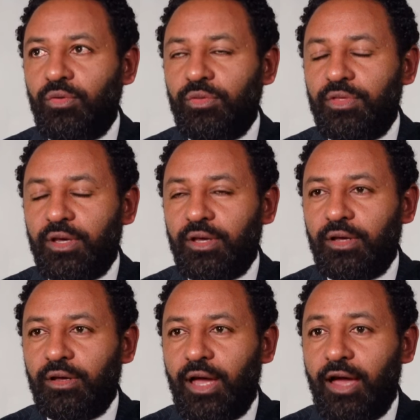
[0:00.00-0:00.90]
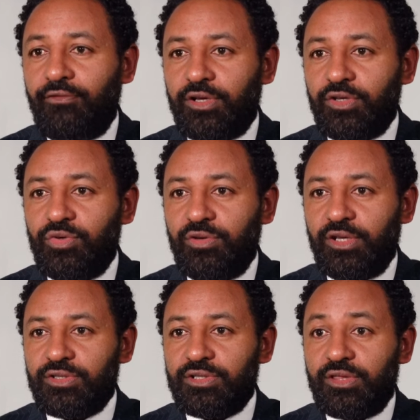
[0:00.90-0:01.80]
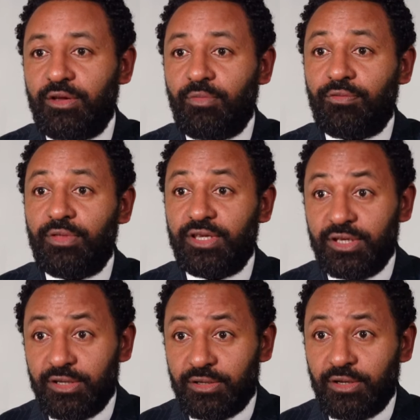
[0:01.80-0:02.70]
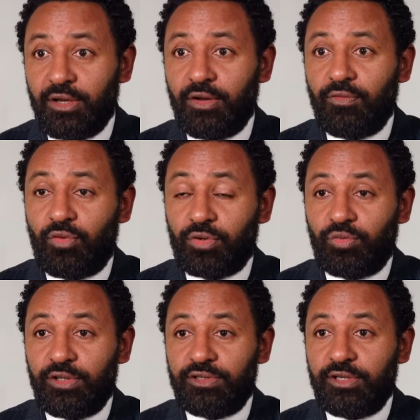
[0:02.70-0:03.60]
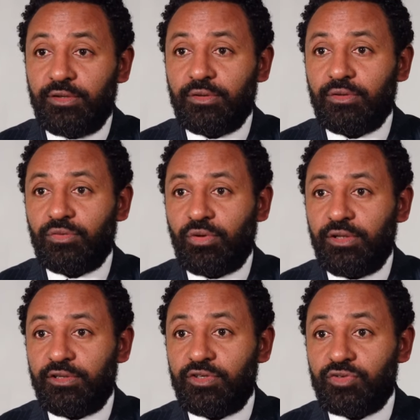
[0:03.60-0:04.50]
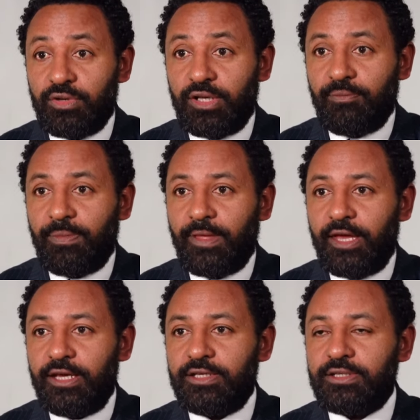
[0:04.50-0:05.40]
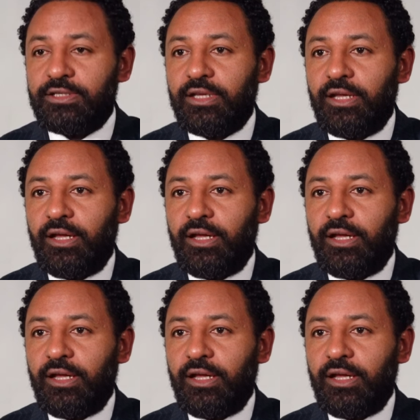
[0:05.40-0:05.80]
the African Union's Theme of the Year for 2023 is